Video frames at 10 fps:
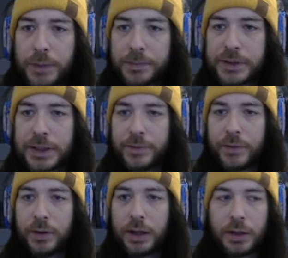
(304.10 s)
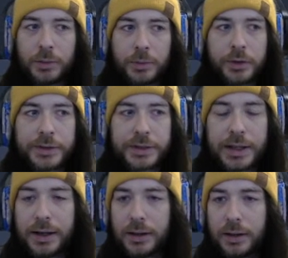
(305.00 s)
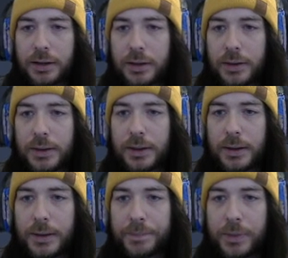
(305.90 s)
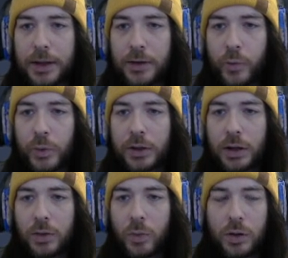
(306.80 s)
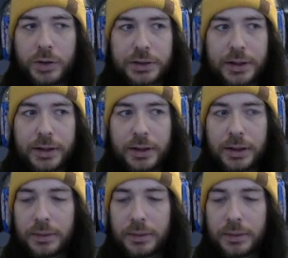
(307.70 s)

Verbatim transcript: together, and I'm going to say if we're not wall sliding,